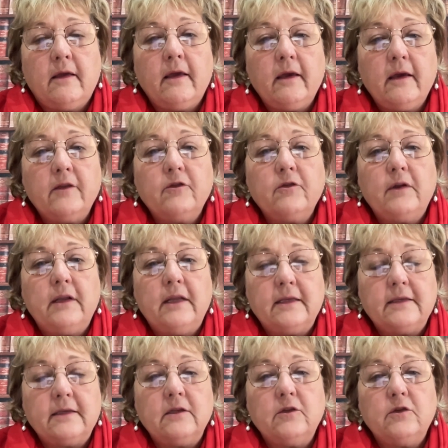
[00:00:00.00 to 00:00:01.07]
ear to
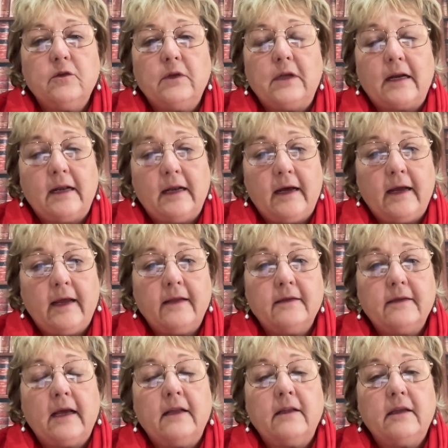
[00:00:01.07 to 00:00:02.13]
listen to the client
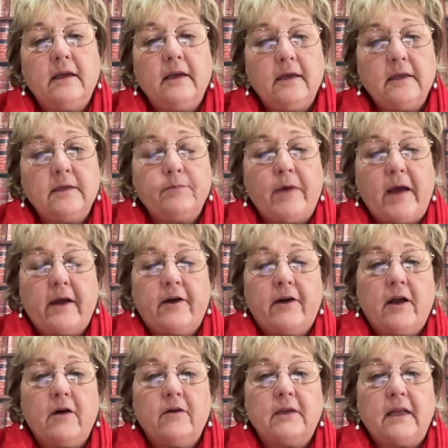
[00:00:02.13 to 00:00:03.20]
and his
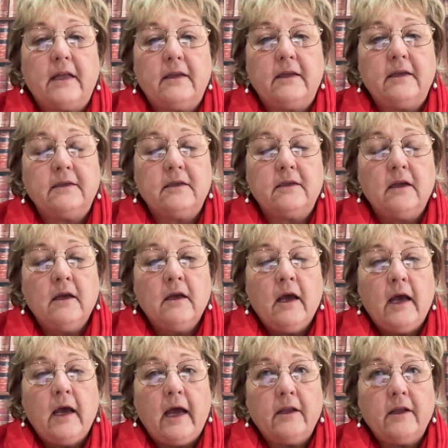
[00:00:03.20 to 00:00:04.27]
background, and
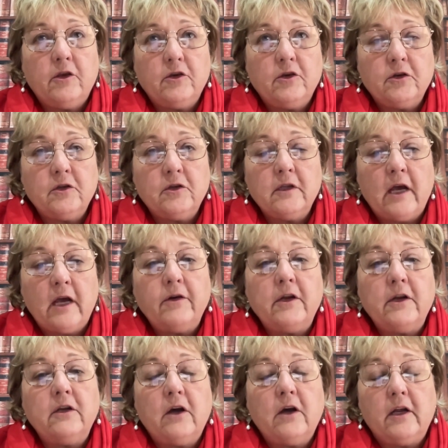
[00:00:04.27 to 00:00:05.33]
you should know
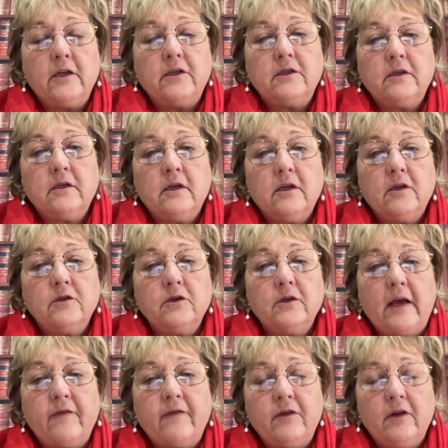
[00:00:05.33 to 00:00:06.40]
the knowledge. You should
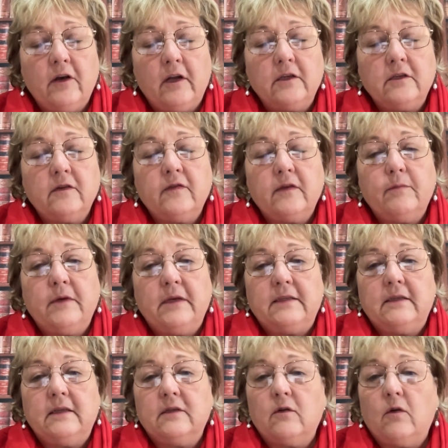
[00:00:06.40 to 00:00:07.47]
have knowledge of the
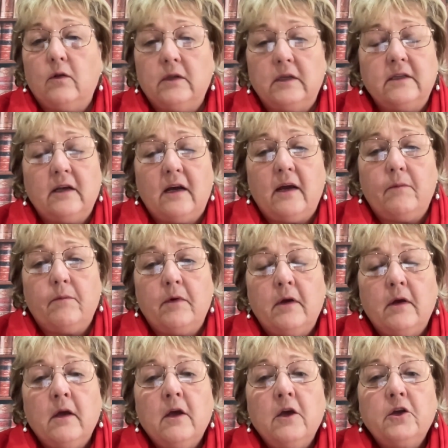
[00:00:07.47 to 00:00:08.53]
business all the time.
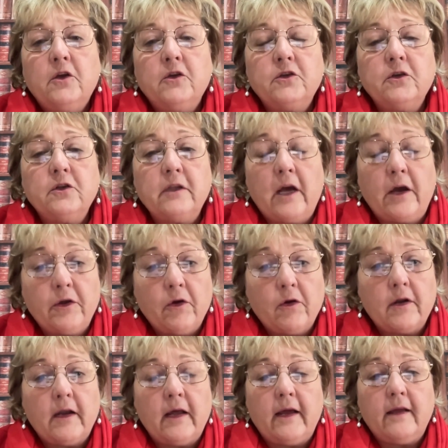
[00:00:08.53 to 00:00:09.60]
You should know your
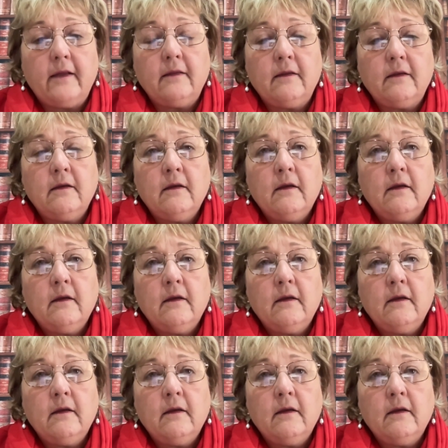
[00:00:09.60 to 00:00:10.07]
client,